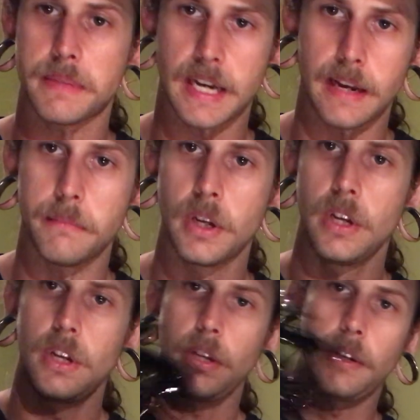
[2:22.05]
time.
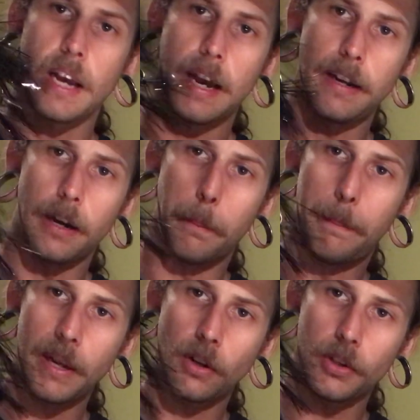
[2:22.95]
You got a
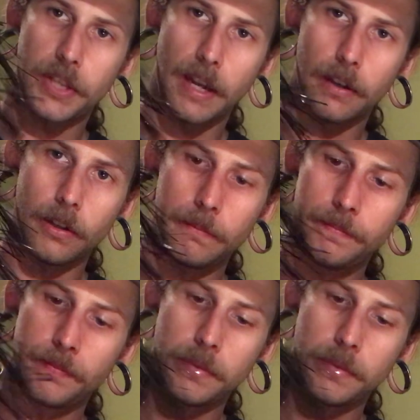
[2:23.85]
big old tail,